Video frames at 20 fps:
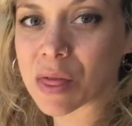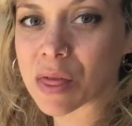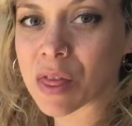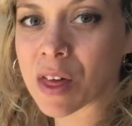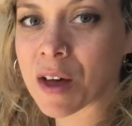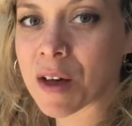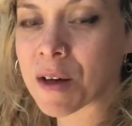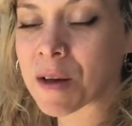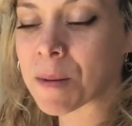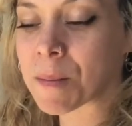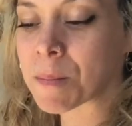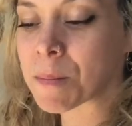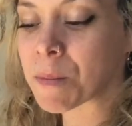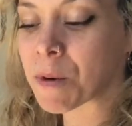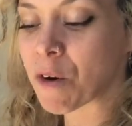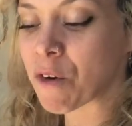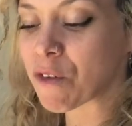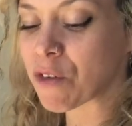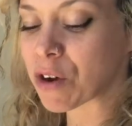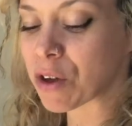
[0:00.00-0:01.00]
Thumb
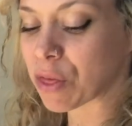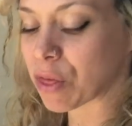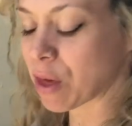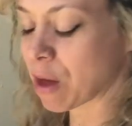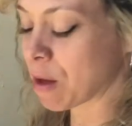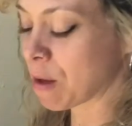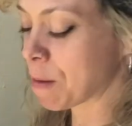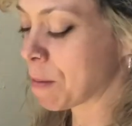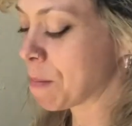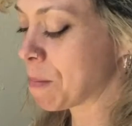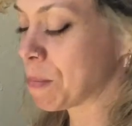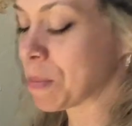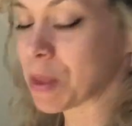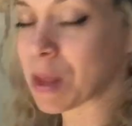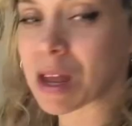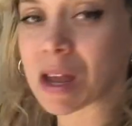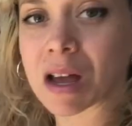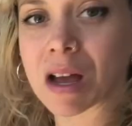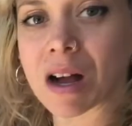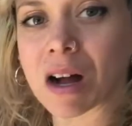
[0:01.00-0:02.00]
over thumb
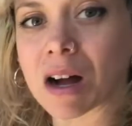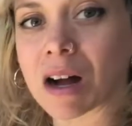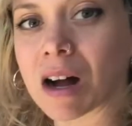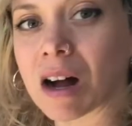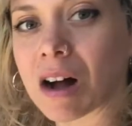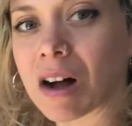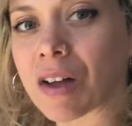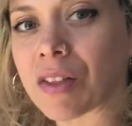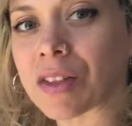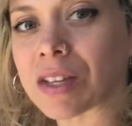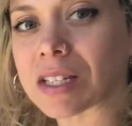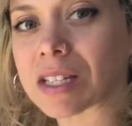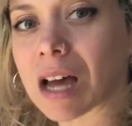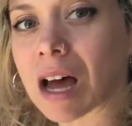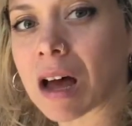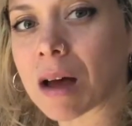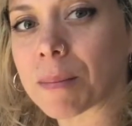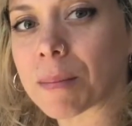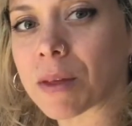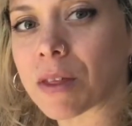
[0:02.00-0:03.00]
on the
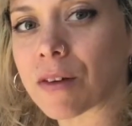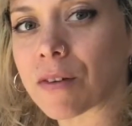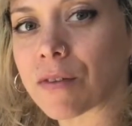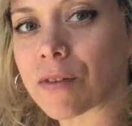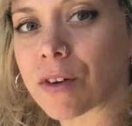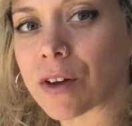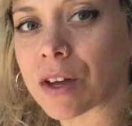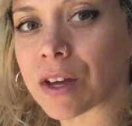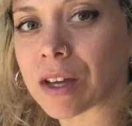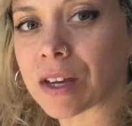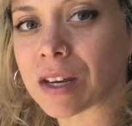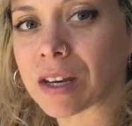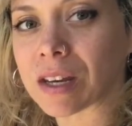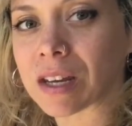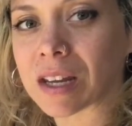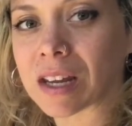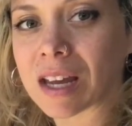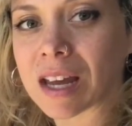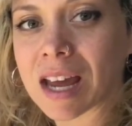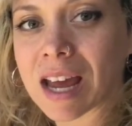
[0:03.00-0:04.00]
top of the foot.
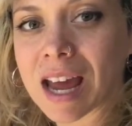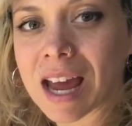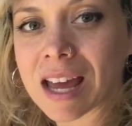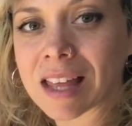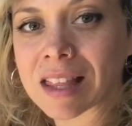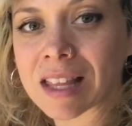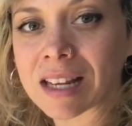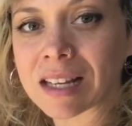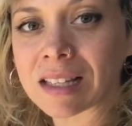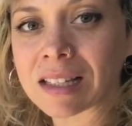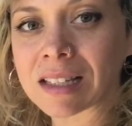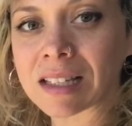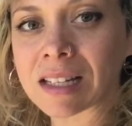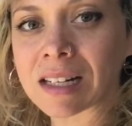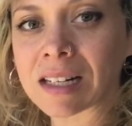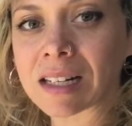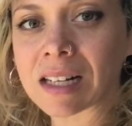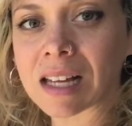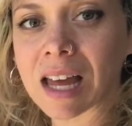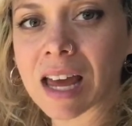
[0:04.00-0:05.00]
And then
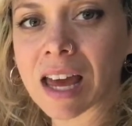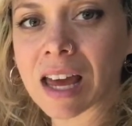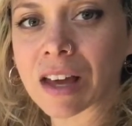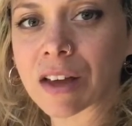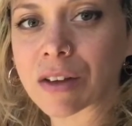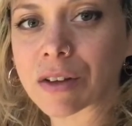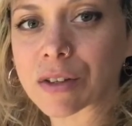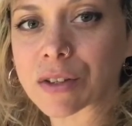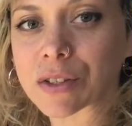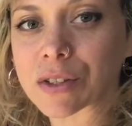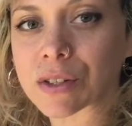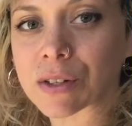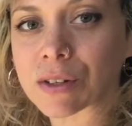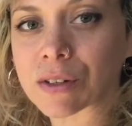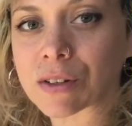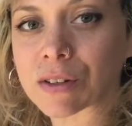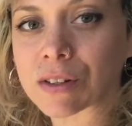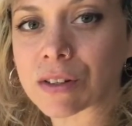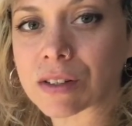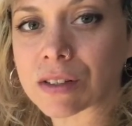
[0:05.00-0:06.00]
little ankle
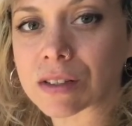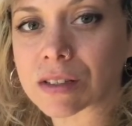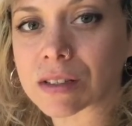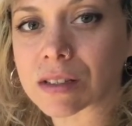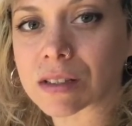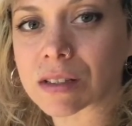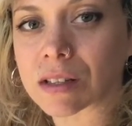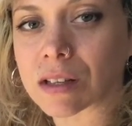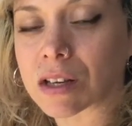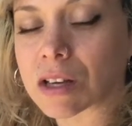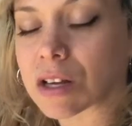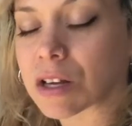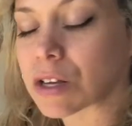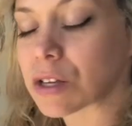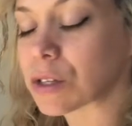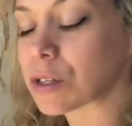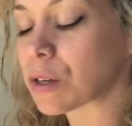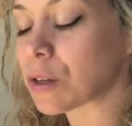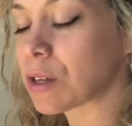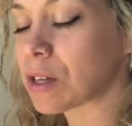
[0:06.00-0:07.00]
circles.
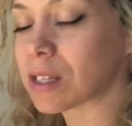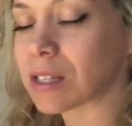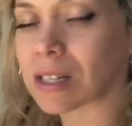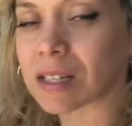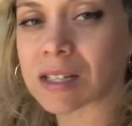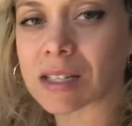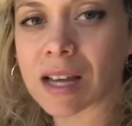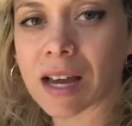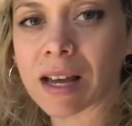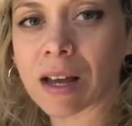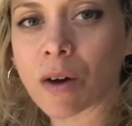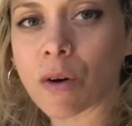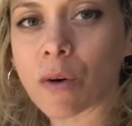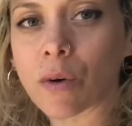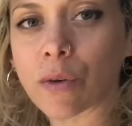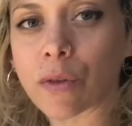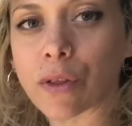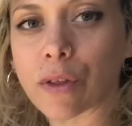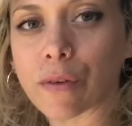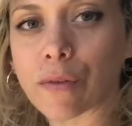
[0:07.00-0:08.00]
So this is, I
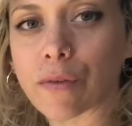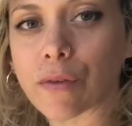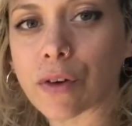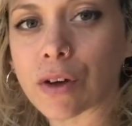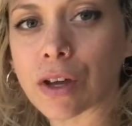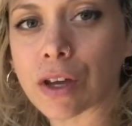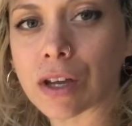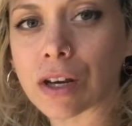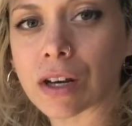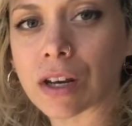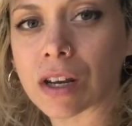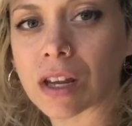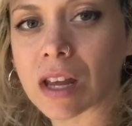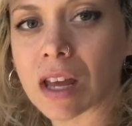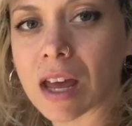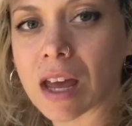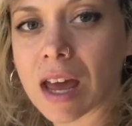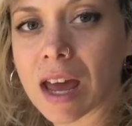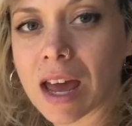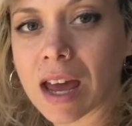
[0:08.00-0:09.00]
hold the foot,
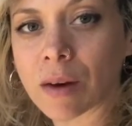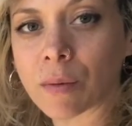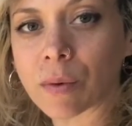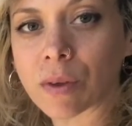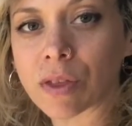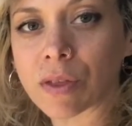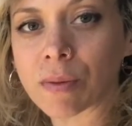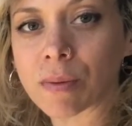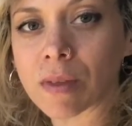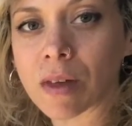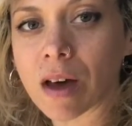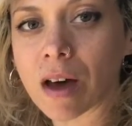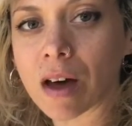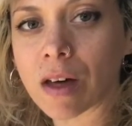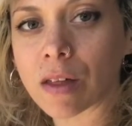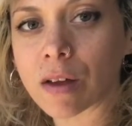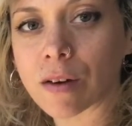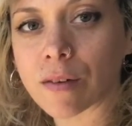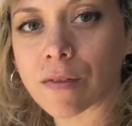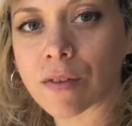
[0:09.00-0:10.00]
and with the
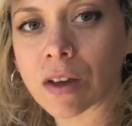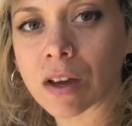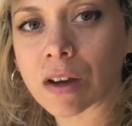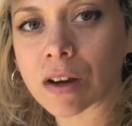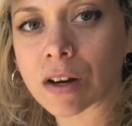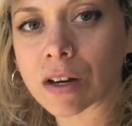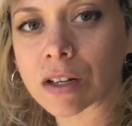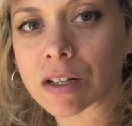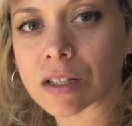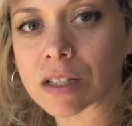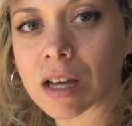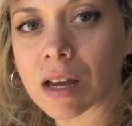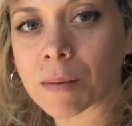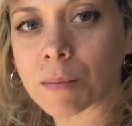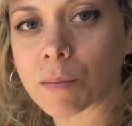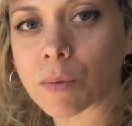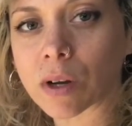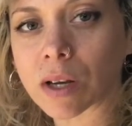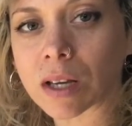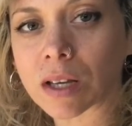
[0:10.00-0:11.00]
other fingers,
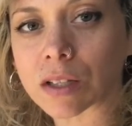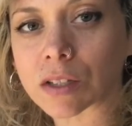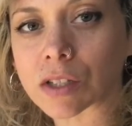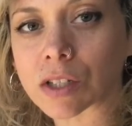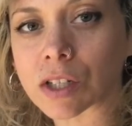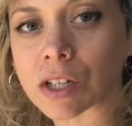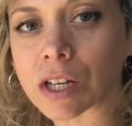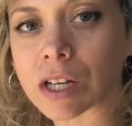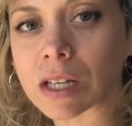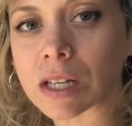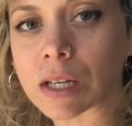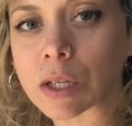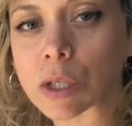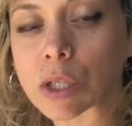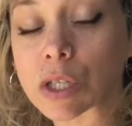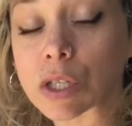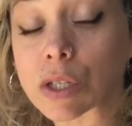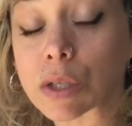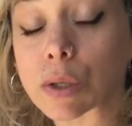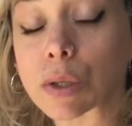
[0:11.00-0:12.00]
I'm bringing
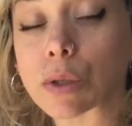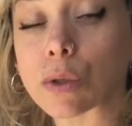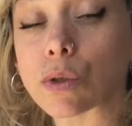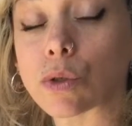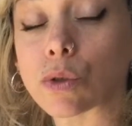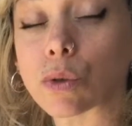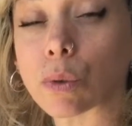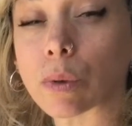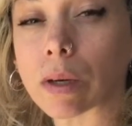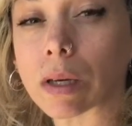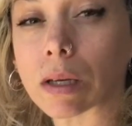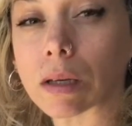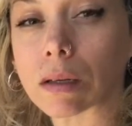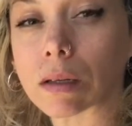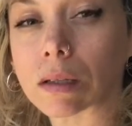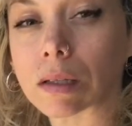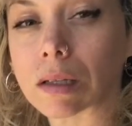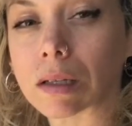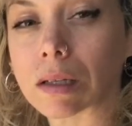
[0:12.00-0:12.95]
circulation to the joint.